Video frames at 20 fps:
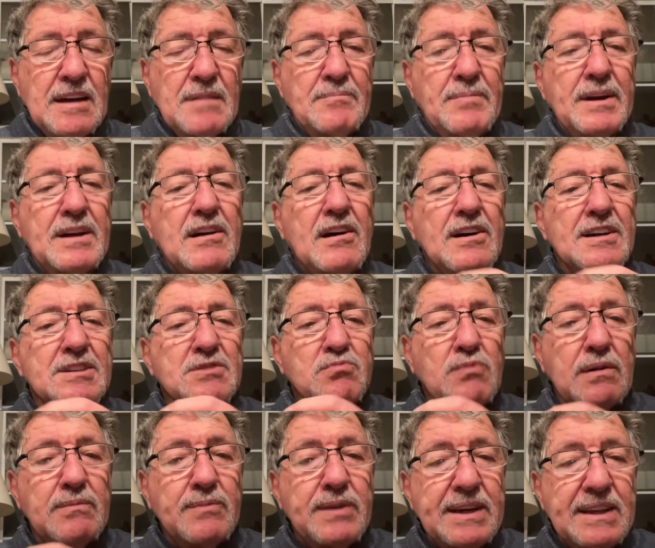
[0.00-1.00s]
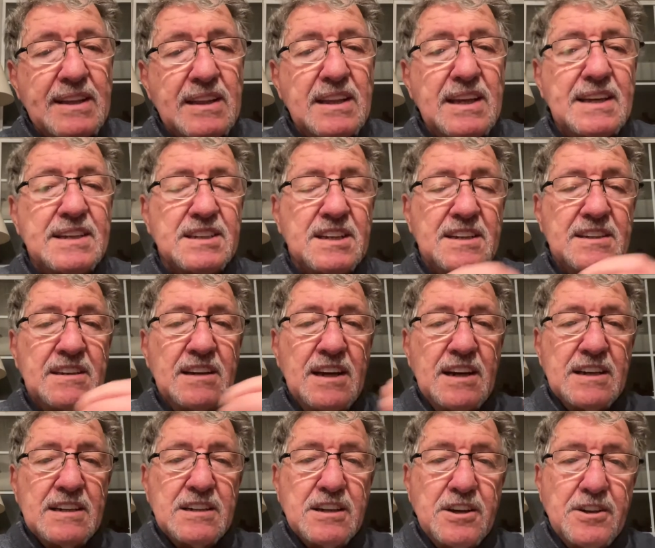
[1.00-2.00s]
Because when we listen
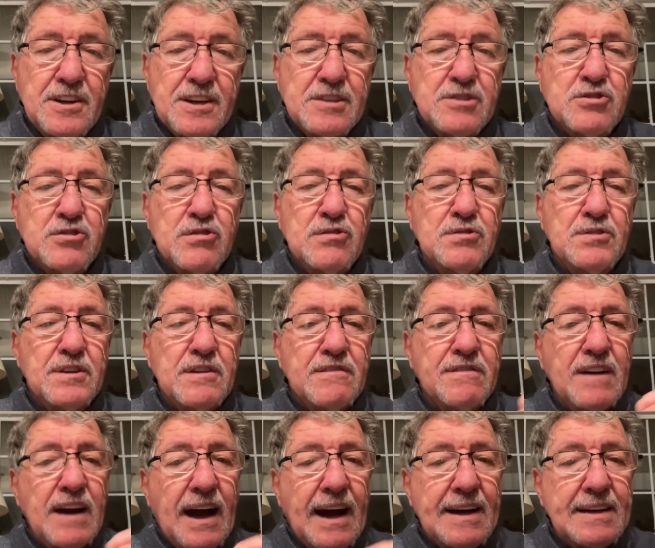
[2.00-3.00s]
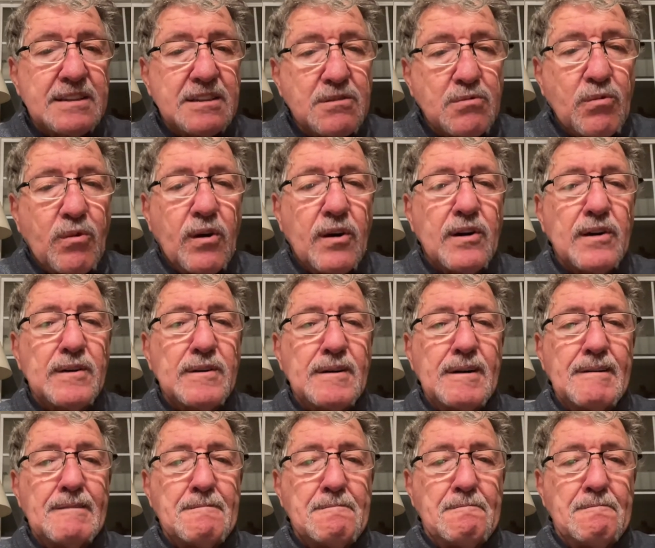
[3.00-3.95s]
to the truth of God's Word,